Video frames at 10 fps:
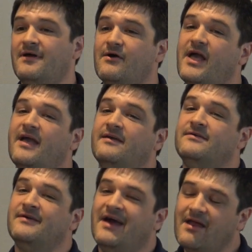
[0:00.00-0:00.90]
Okay,
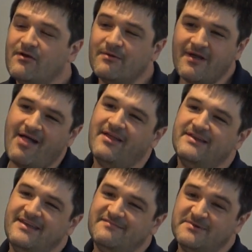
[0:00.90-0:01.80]
another
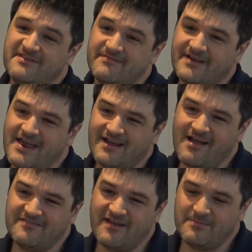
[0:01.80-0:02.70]
LND specific kind of
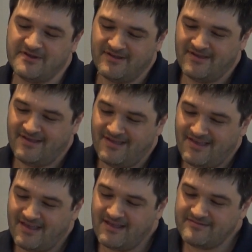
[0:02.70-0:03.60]
concept
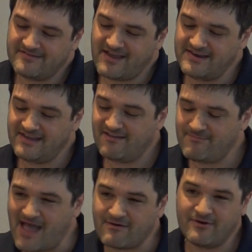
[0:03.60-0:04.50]
is this idea of
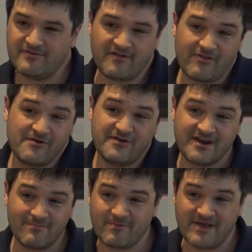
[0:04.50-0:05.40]
macaroons, although you could
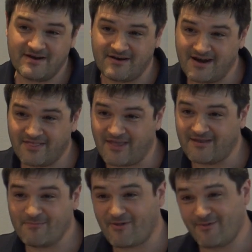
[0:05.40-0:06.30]
implement it on anything,
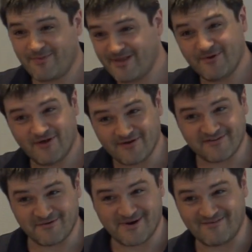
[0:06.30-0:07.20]
probably with
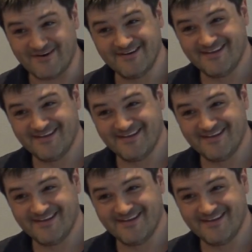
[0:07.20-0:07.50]
hooks or whatever.